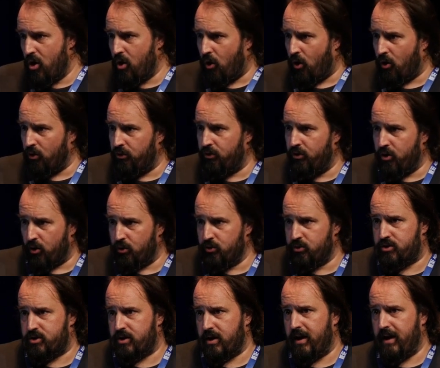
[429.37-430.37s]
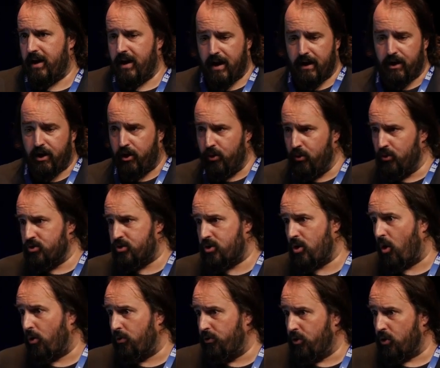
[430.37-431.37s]
on those queues,
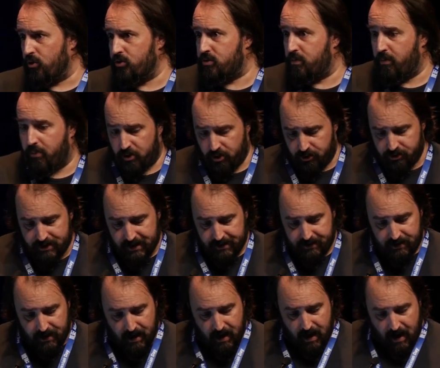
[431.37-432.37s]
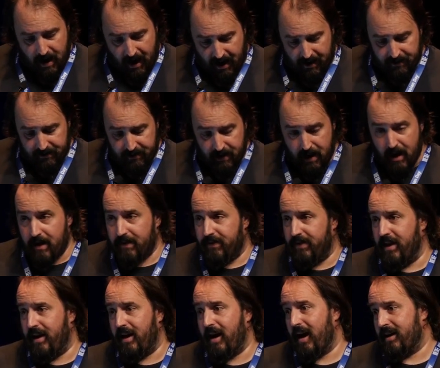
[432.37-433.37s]
on those projects, and
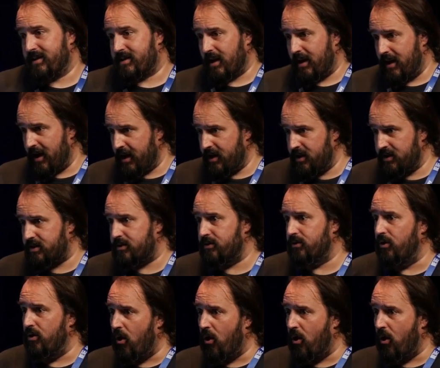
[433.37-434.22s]
the SLAs,